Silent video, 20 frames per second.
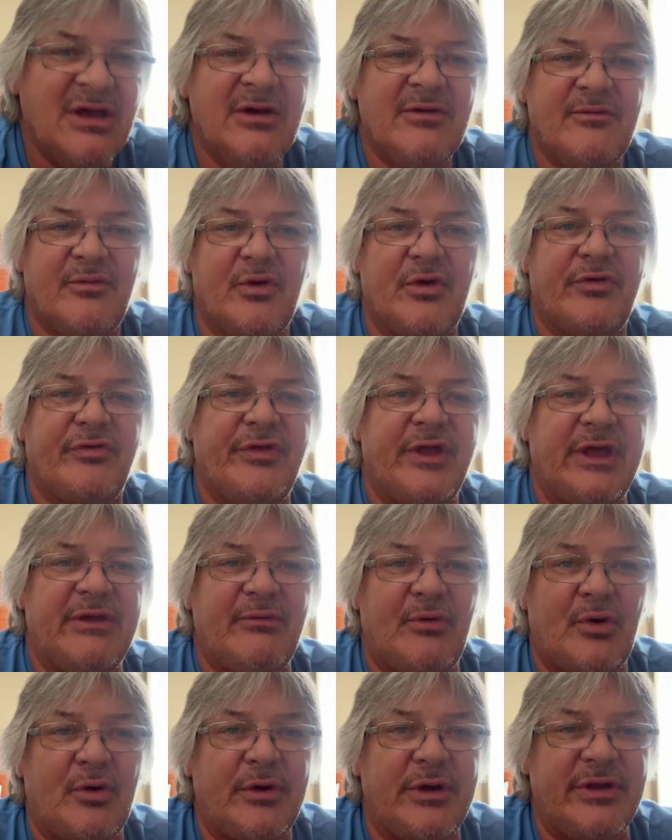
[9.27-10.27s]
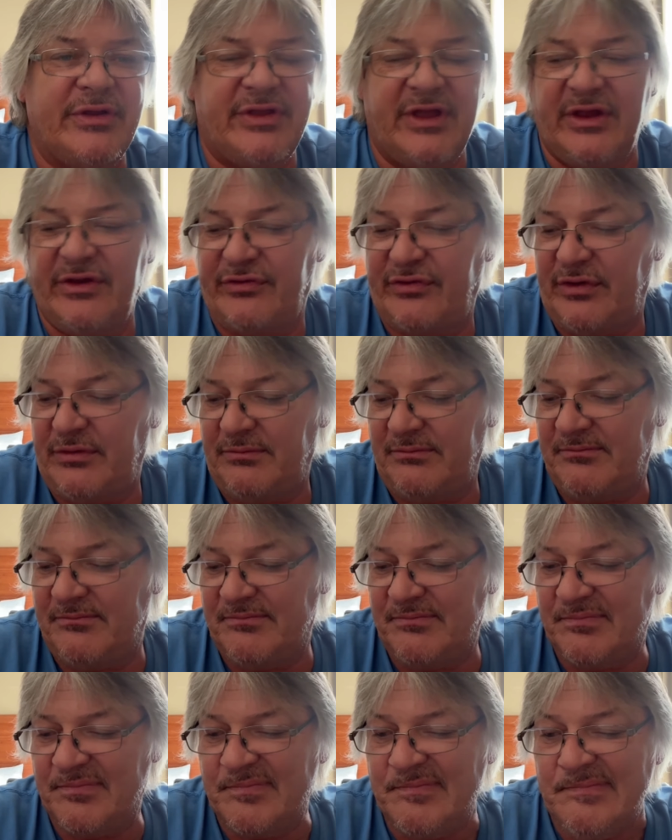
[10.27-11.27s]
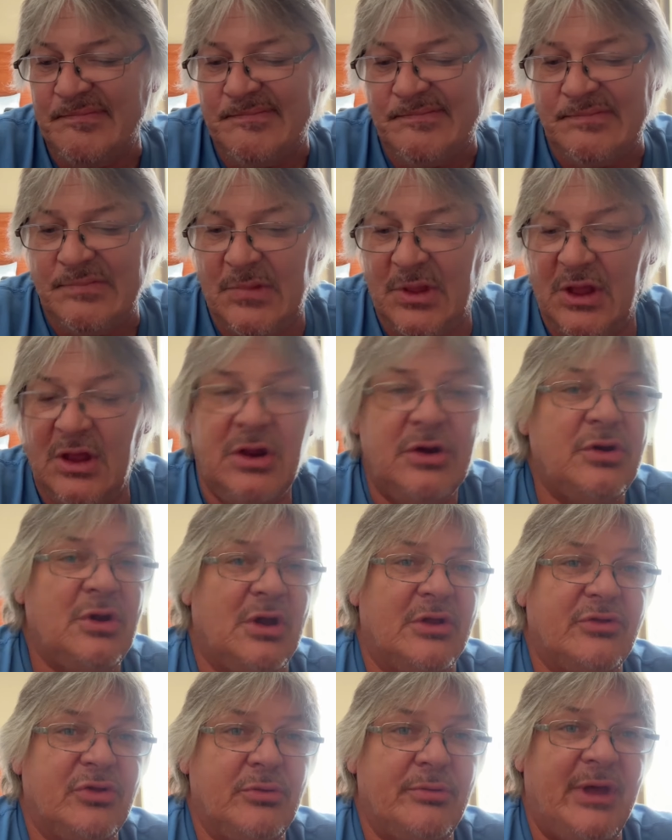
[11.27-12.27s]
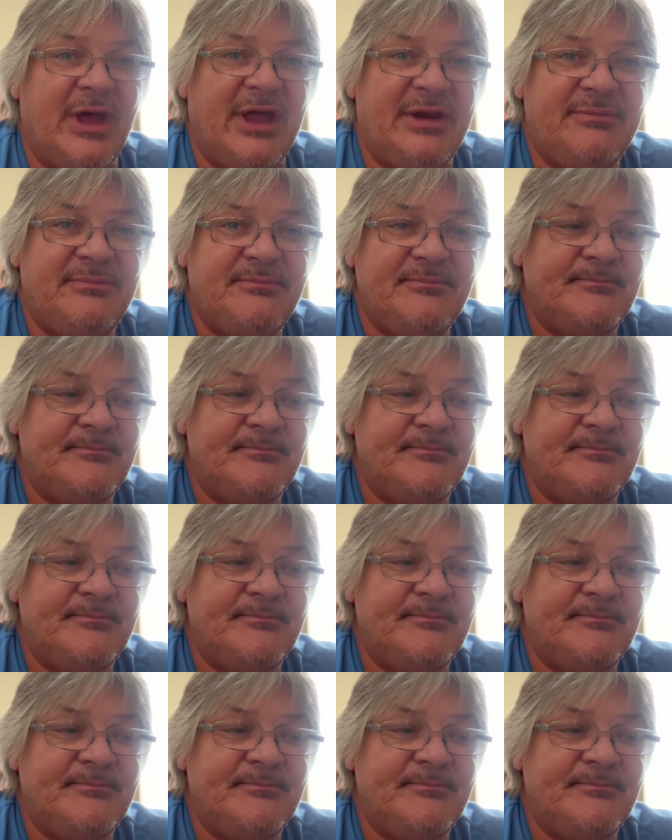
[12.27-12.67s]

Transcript: First day of orientation. Not too bad.